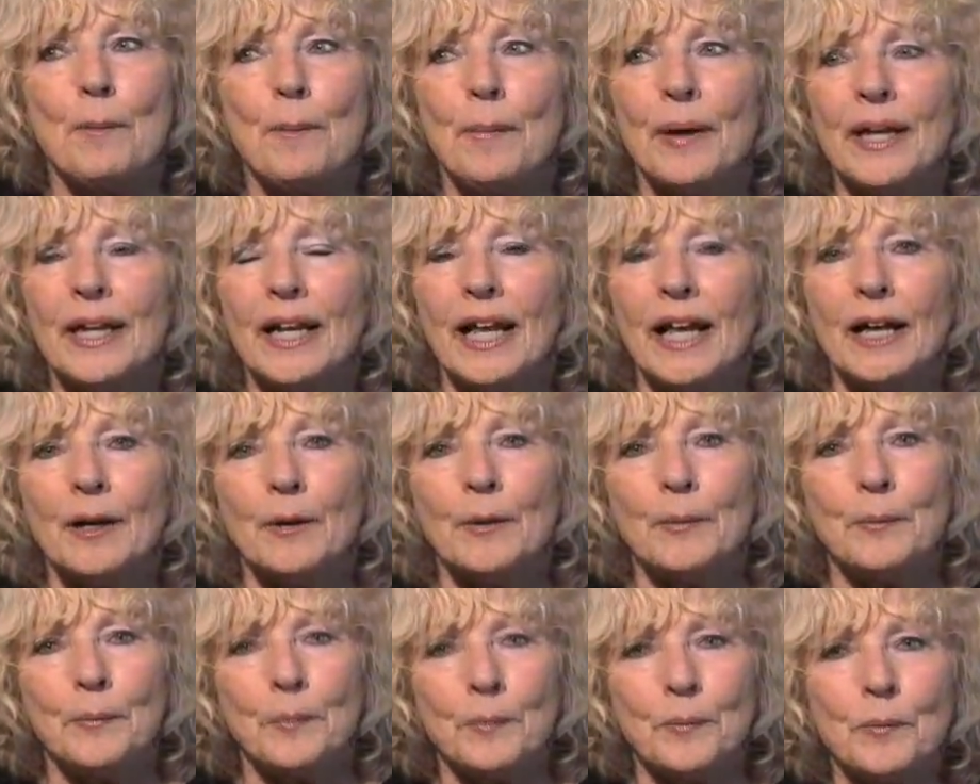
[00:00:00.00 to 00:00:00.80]
But
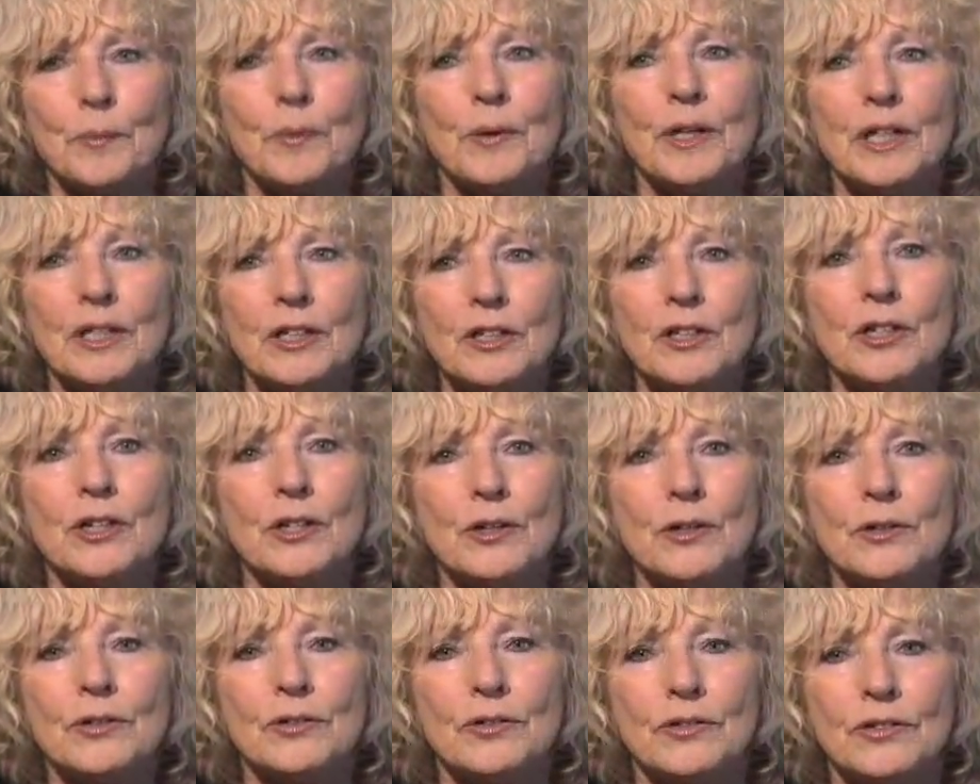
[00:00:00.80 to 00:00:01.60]
we could
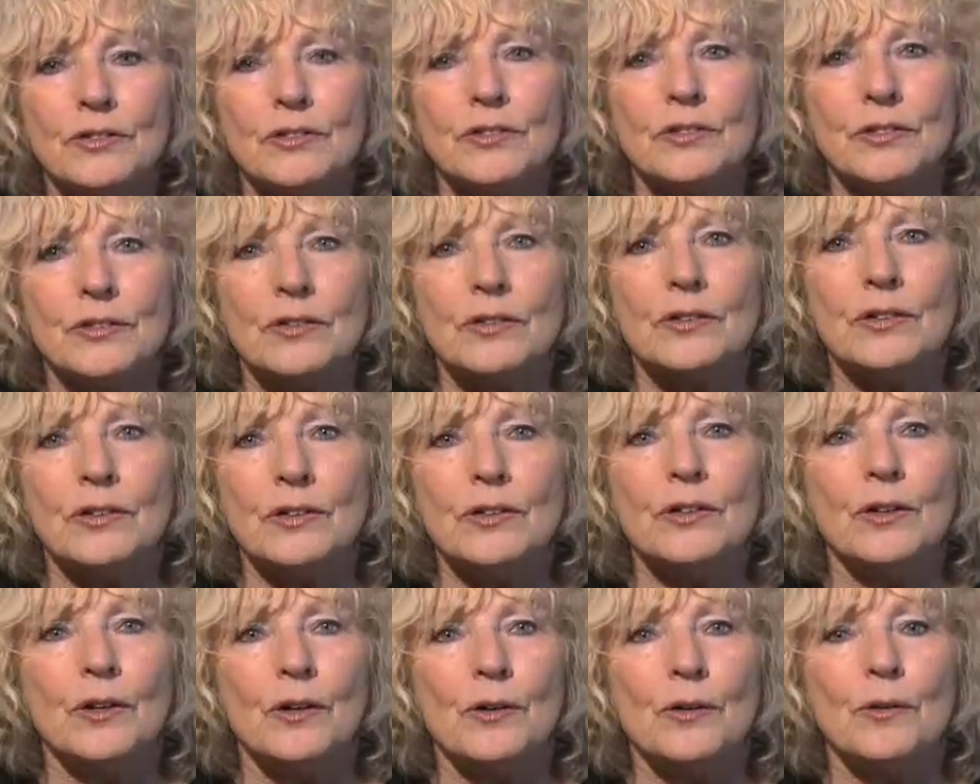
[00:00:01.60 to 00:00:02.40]
use,
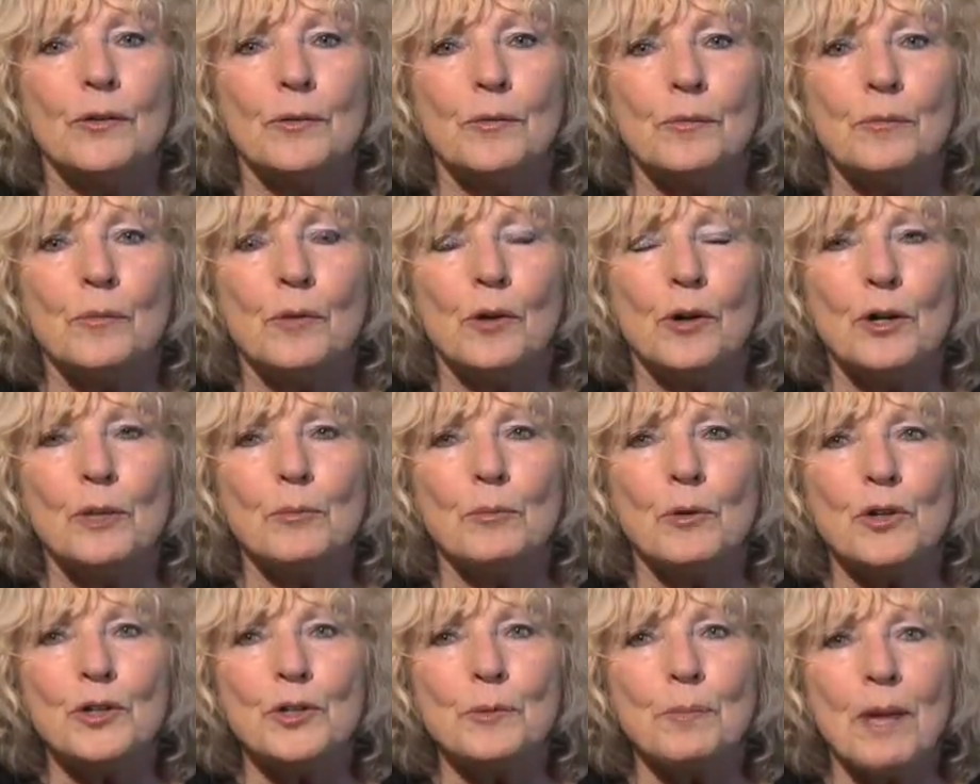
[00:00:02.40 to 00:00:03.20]
more
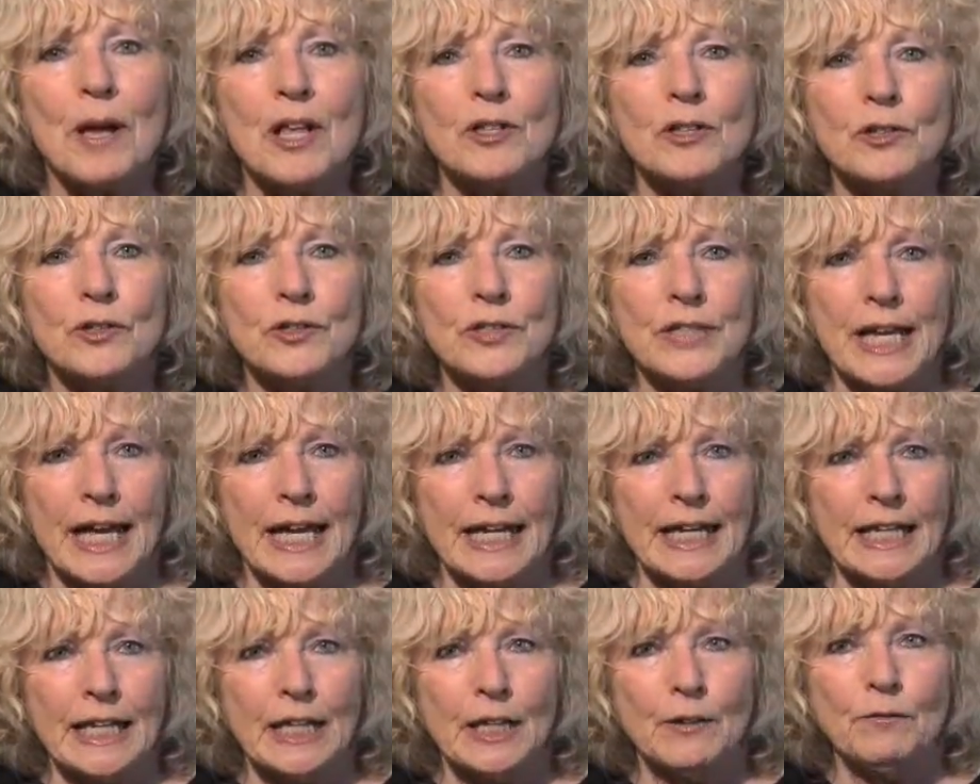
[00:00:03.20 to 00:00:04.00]
and more sponsors
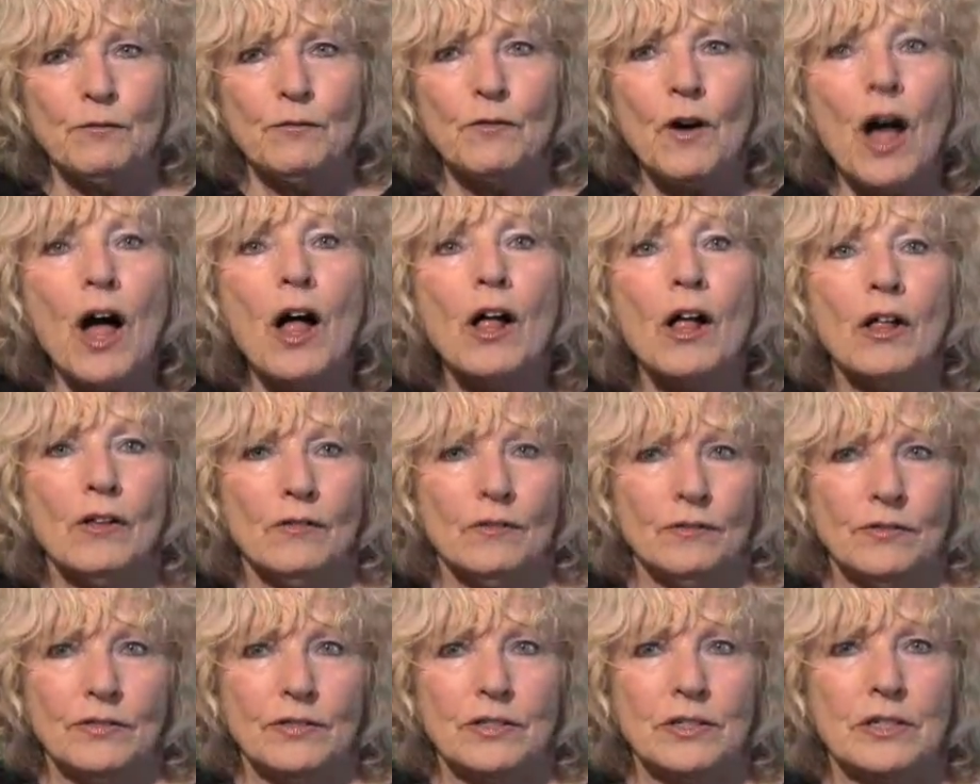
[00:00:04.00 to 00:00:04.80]
getting
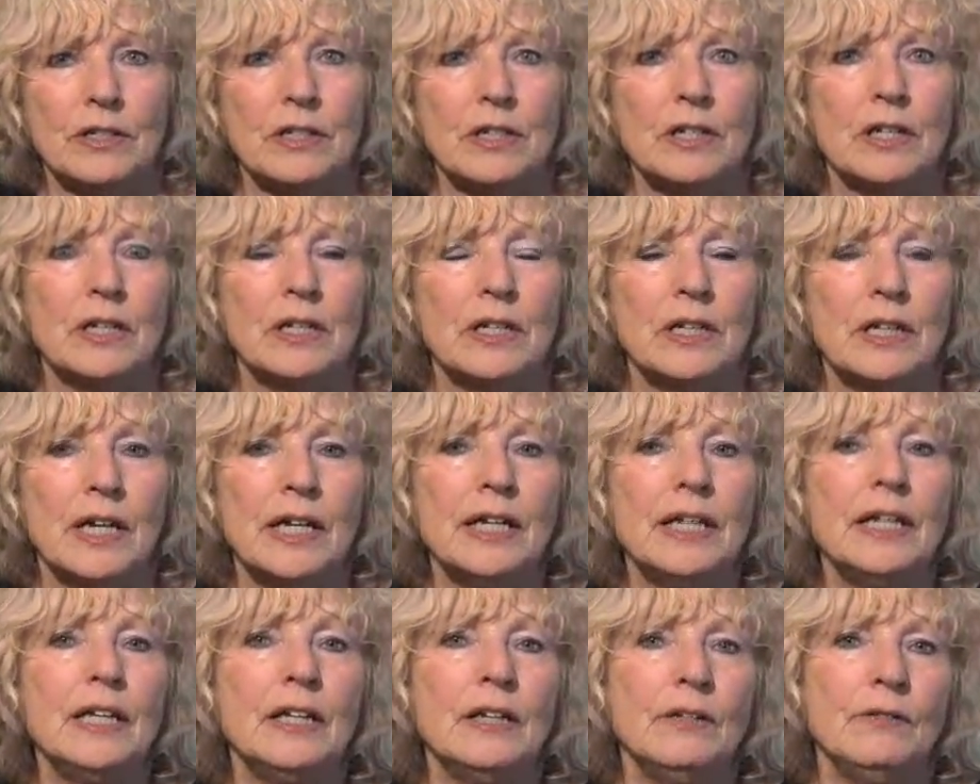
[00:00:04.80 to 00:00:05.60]
involved
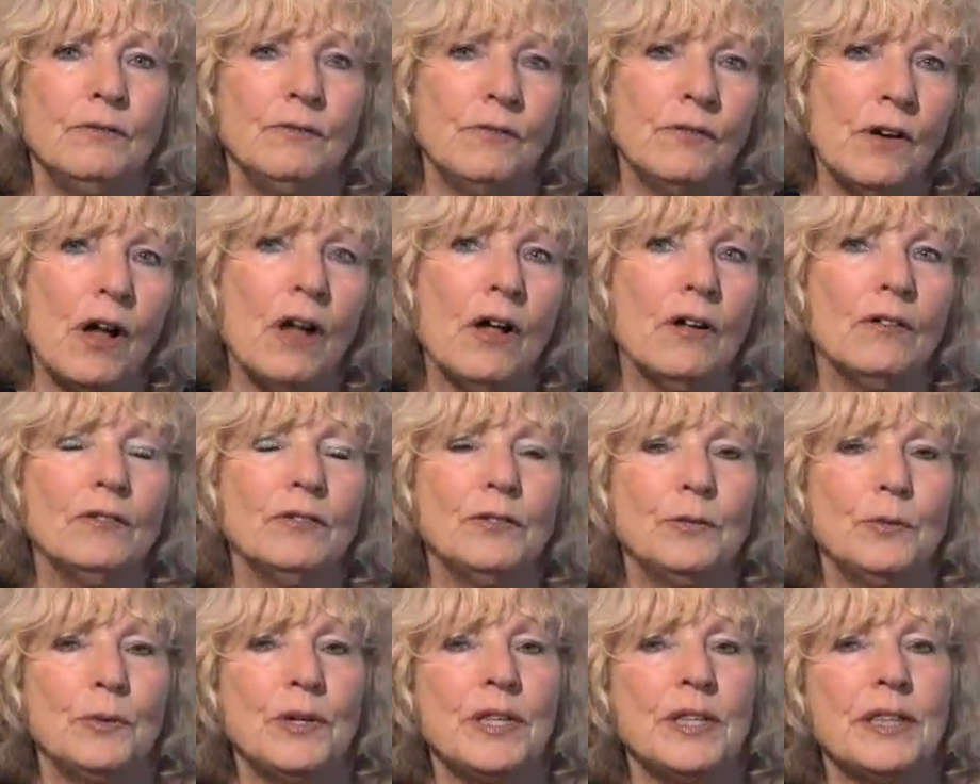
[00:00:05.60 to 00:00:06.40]

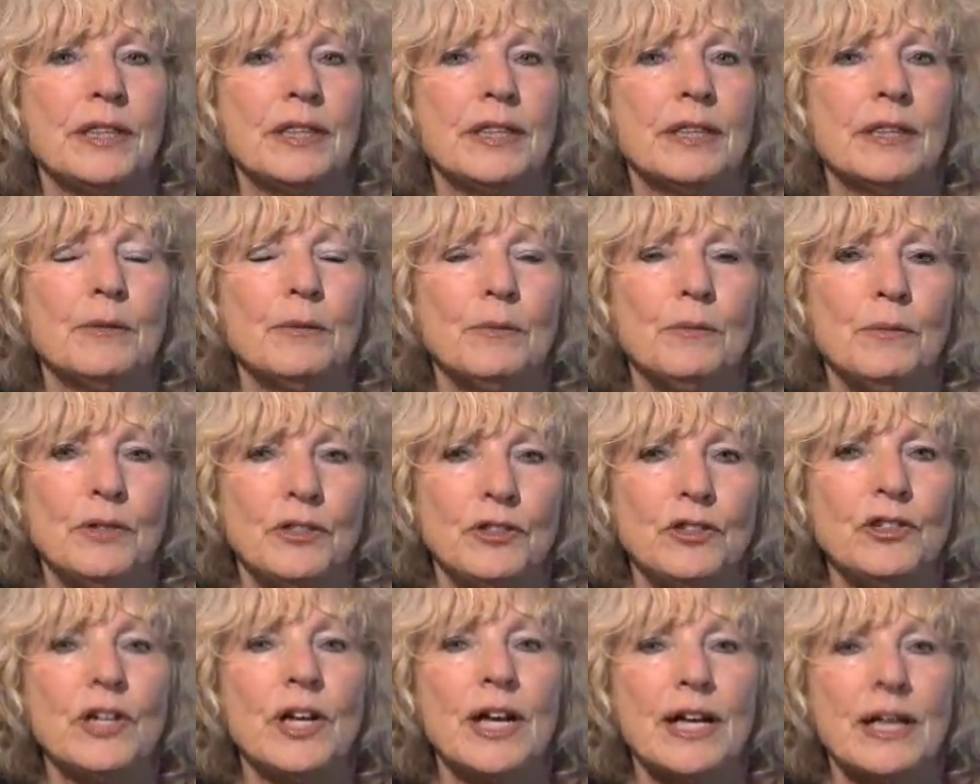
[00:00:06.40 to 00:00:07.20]

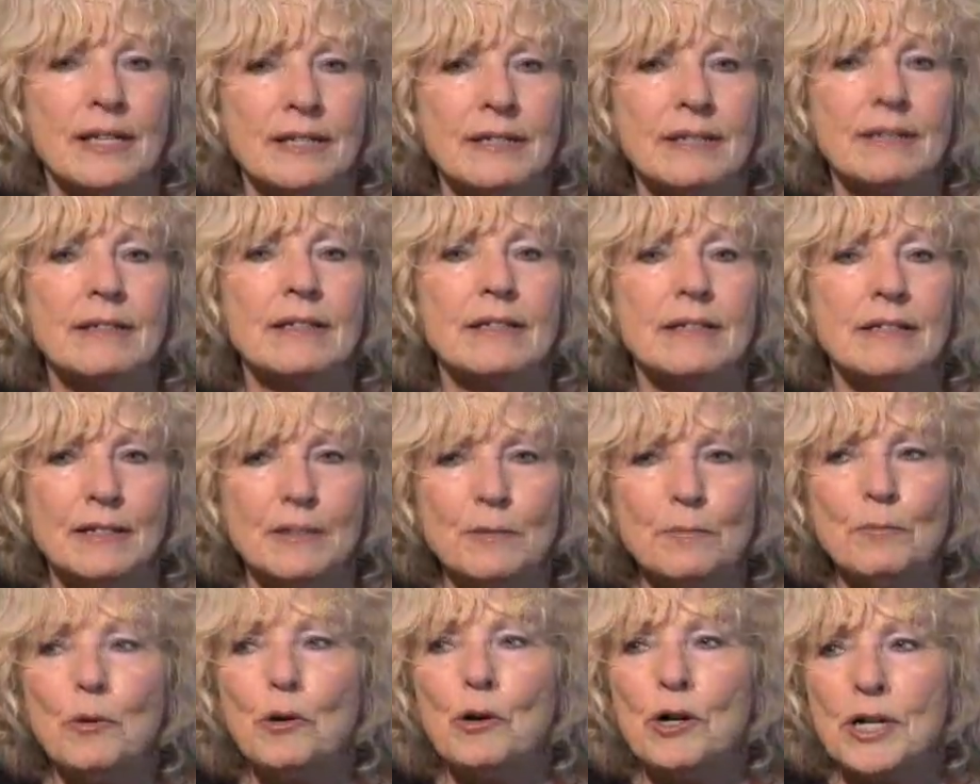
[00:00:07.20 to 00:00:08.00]
with jazz.
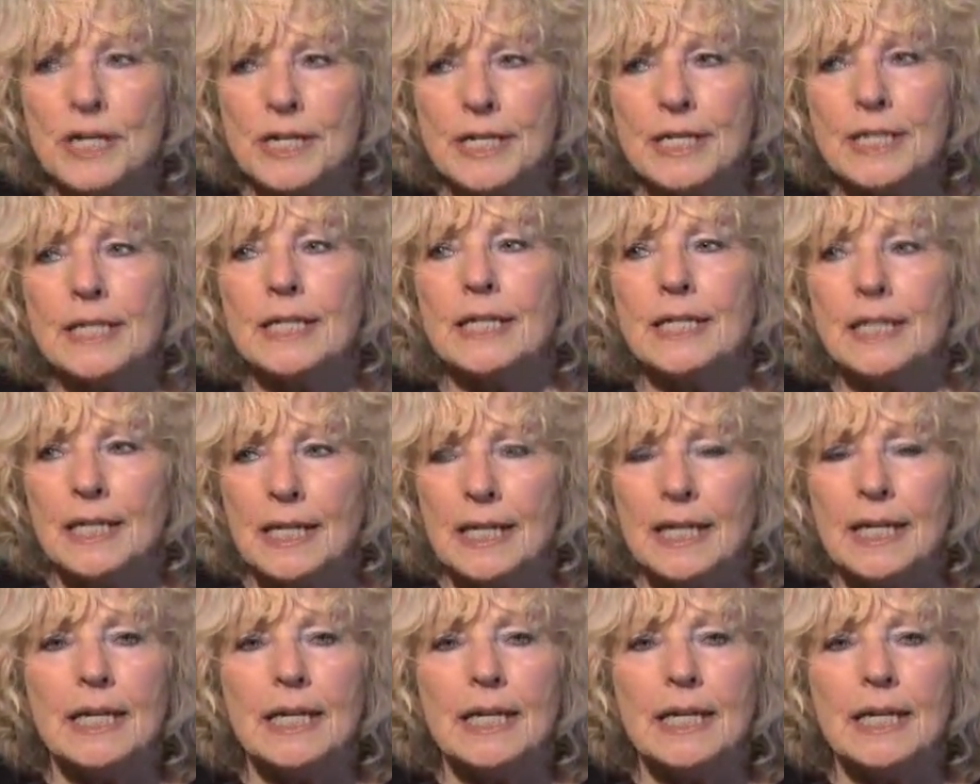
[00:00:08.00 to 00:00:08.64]
It's important.